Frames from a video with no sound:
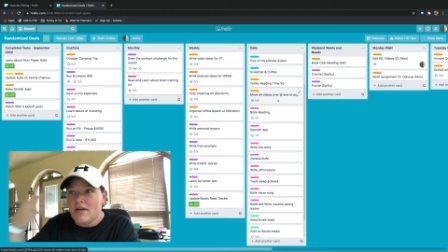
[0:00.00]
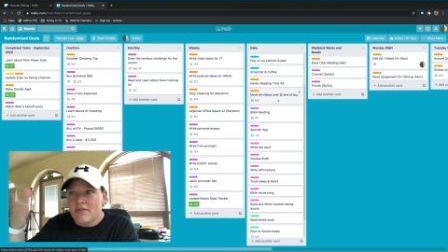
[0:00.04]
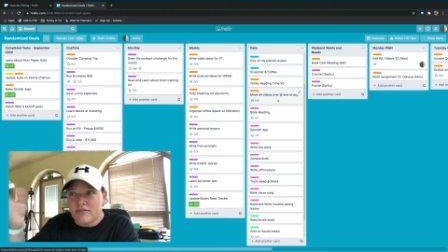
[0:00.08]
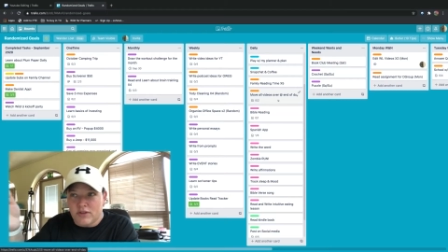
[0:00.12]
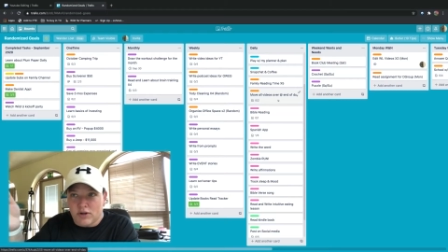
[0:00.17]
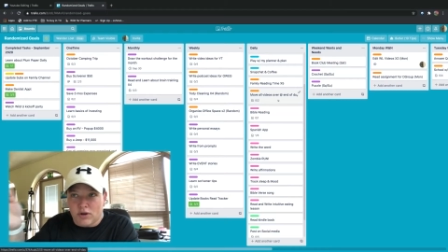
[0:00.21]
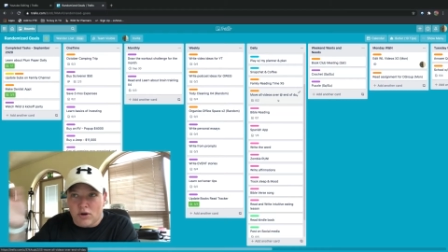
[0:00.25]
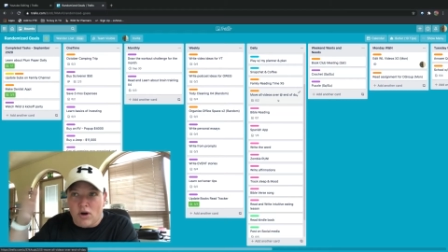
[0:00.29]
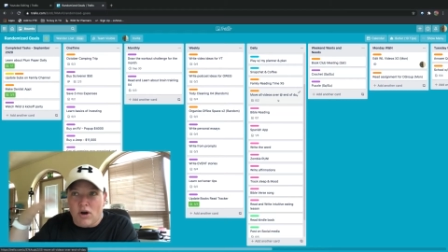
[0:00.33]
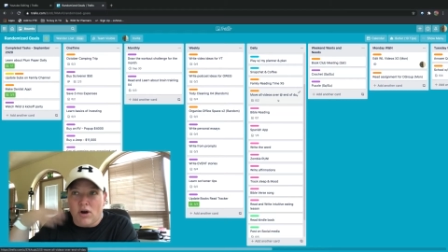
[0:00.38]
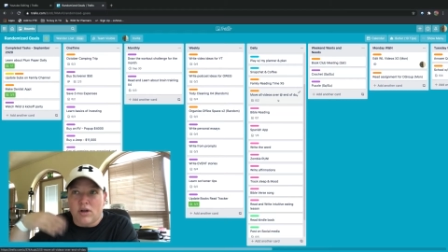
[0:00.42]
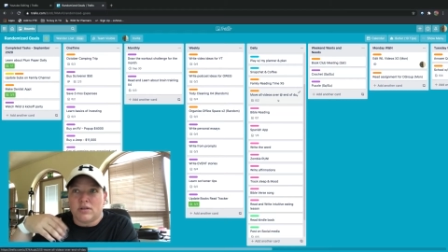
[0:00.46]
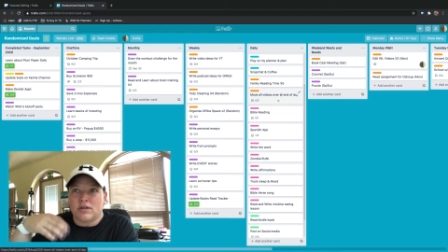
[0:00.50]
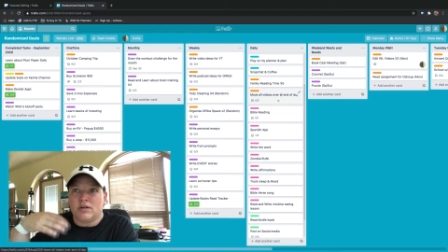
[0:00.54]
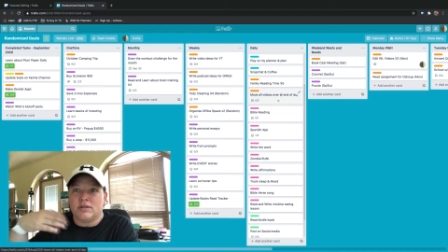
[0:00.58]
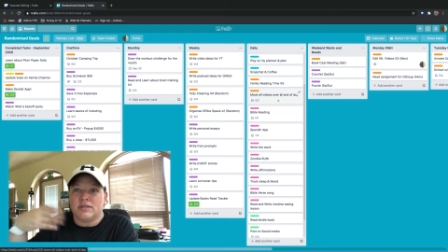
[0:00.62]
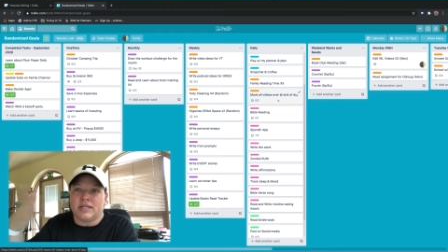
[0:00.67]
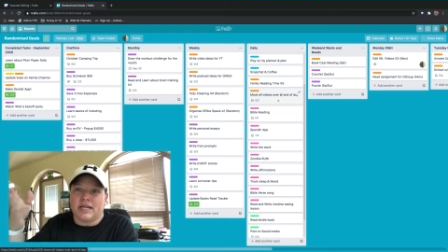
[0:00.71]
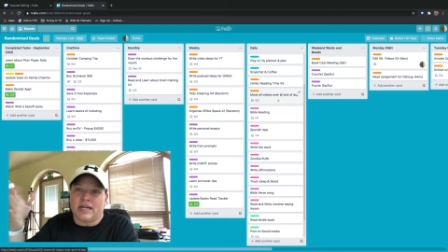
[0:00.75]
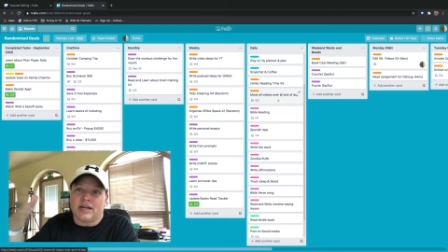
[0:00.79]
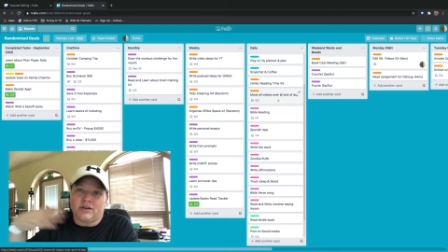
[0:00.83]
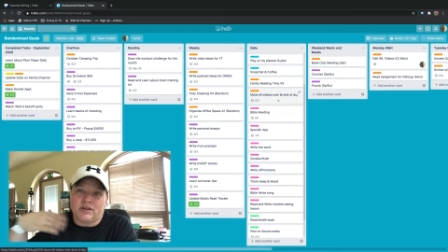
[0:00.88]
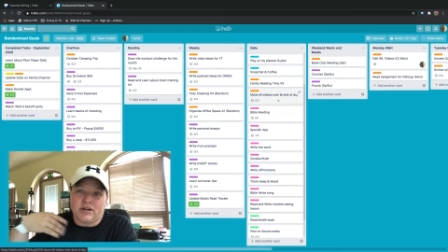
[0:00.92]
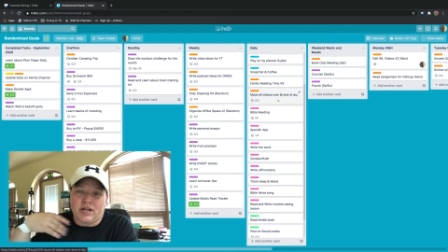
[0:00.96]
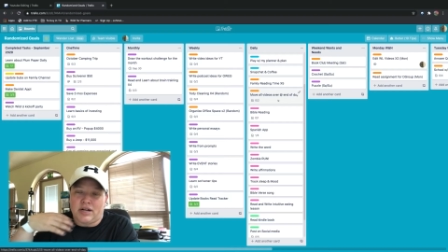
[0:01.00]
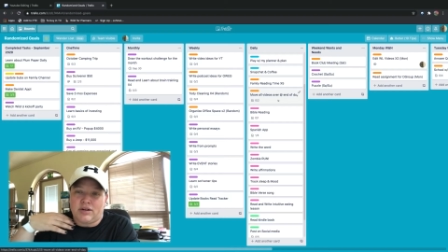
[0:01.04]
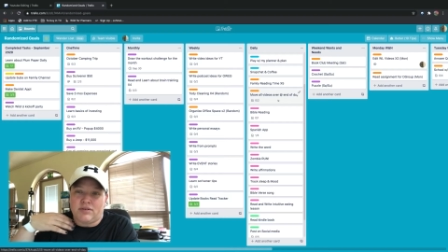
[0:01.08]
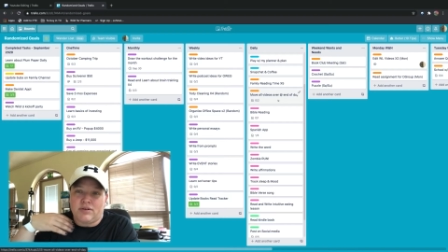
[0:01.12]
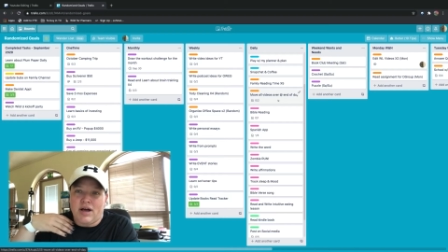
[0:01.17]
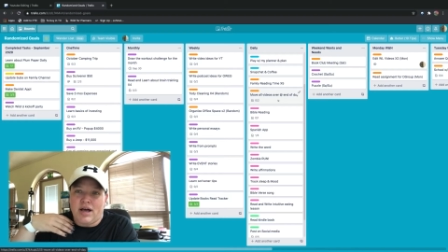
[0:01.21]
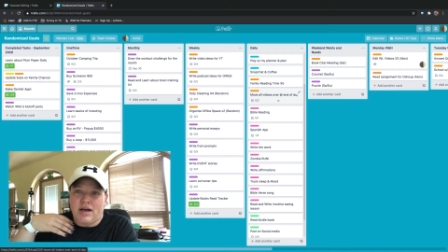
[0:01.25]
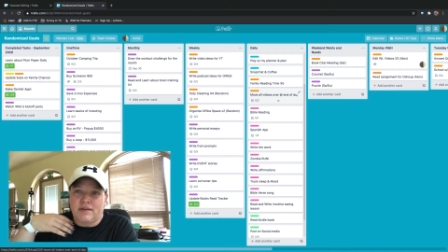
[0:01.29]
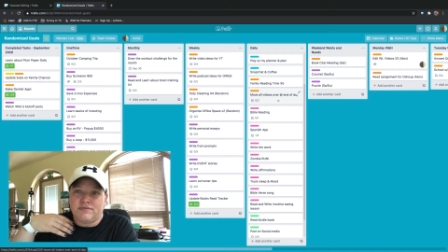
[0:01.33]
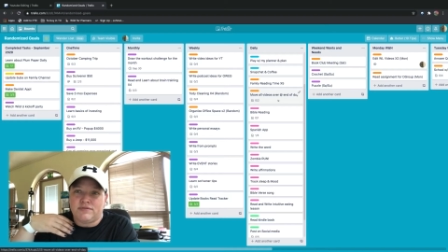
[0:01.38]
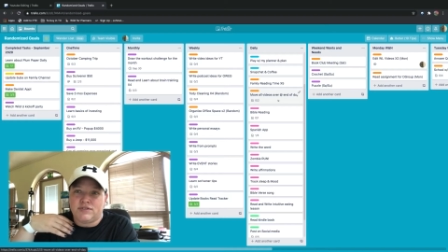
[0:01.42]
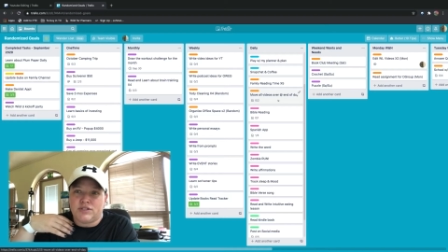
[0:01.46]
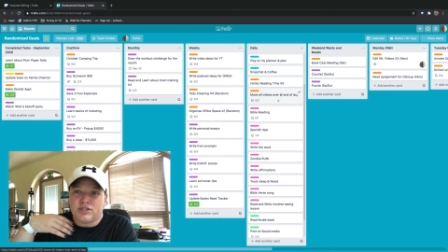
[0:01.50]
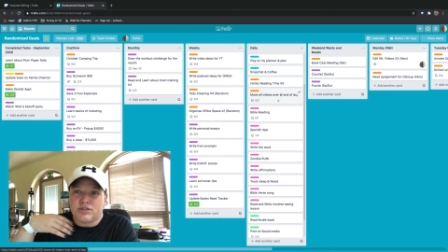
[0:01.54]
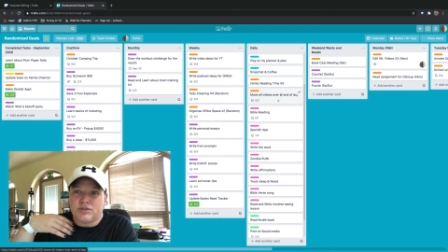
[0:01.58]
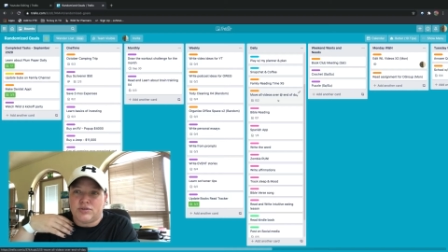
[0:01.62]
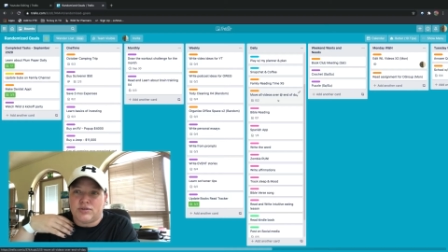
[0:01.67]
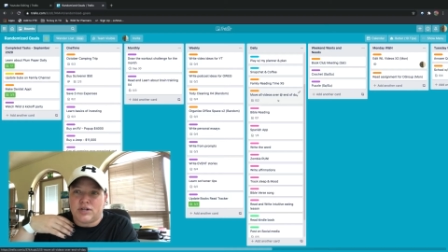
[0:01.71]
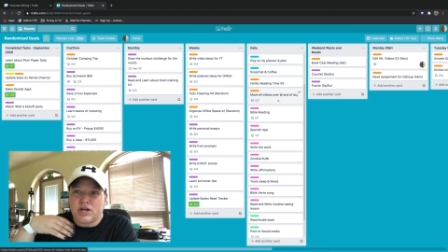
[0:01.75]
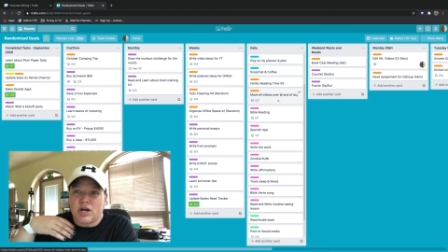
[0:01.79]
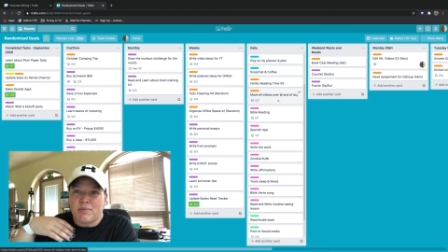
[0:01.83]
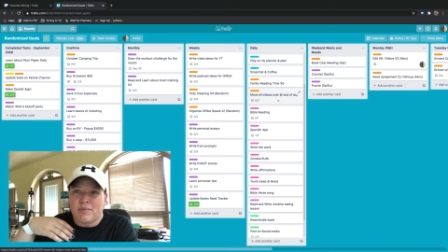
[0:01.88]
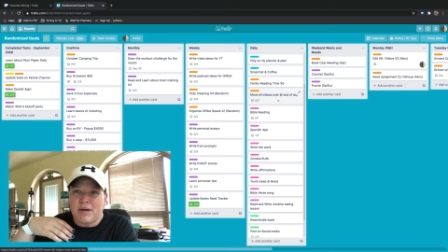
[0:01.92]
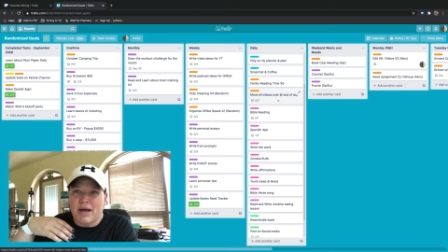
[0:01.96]
they're all on there and I don't have
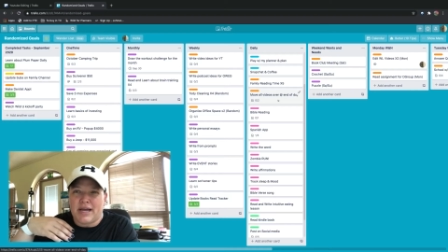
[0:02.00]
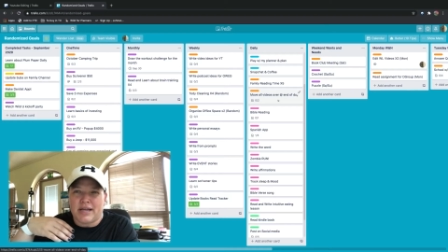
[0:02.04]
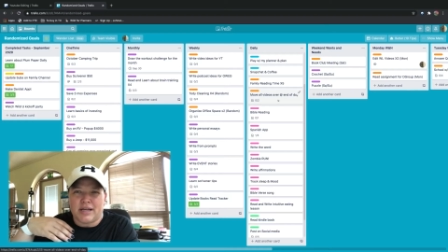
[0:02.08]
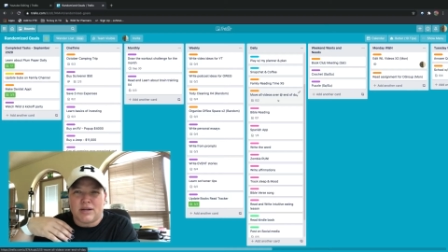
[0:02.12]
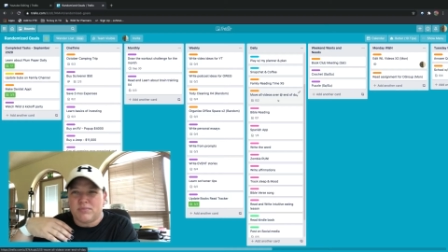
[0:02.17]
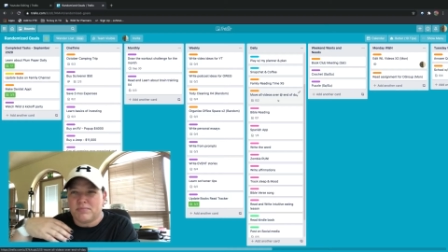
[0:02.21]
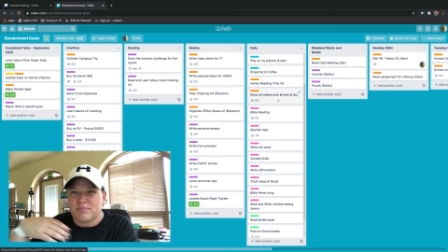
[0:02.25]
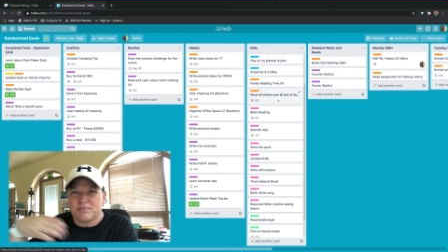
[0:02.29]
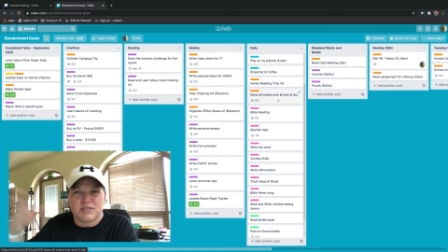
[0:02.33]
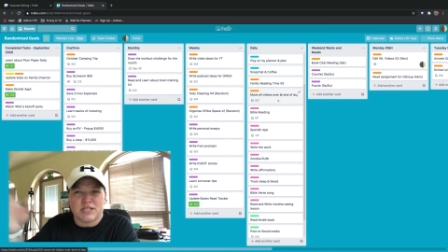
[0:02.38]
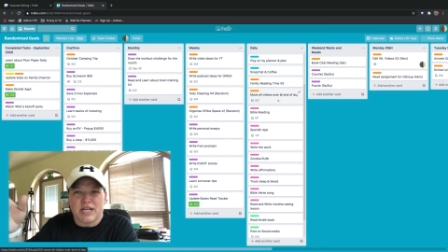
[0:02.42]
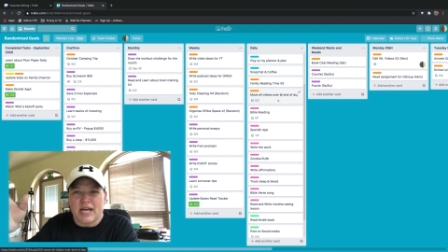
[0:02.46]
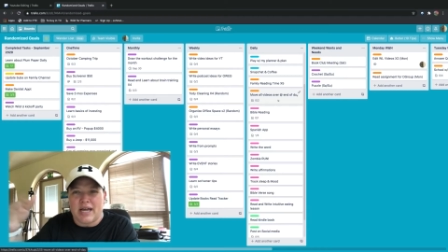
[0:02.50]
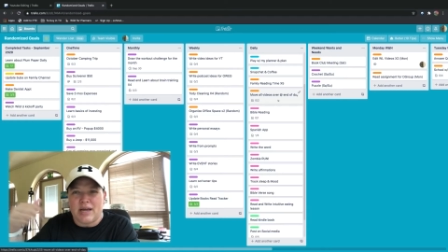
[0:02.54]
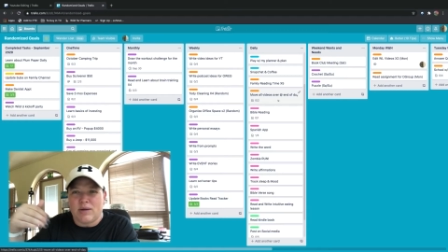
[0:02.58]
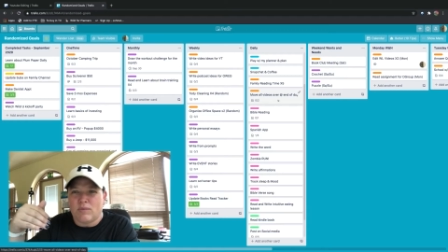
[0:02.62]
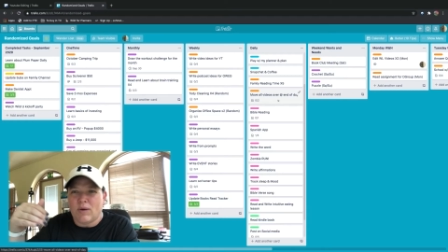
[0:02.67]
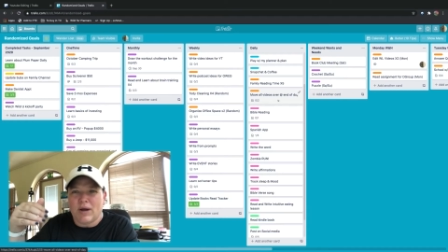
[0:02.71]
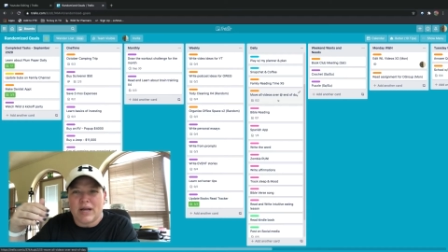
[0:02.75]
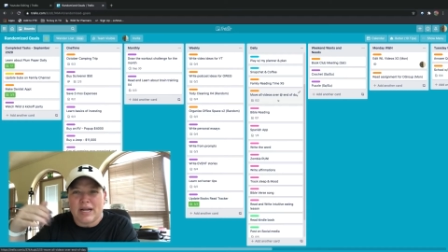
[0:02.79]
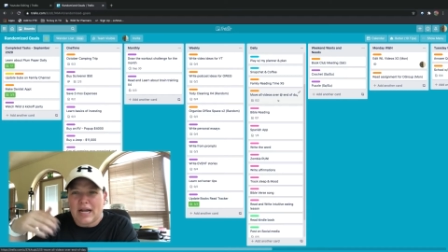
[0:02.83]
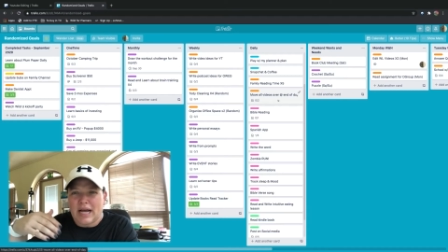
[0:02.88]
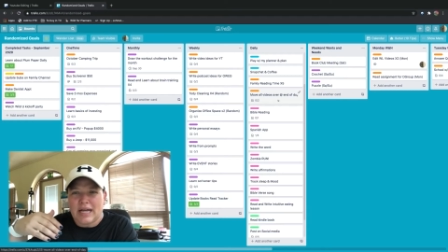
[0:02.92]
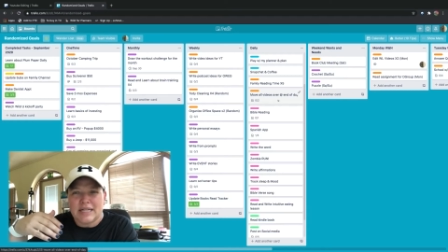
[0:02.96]
to go back and say, wait,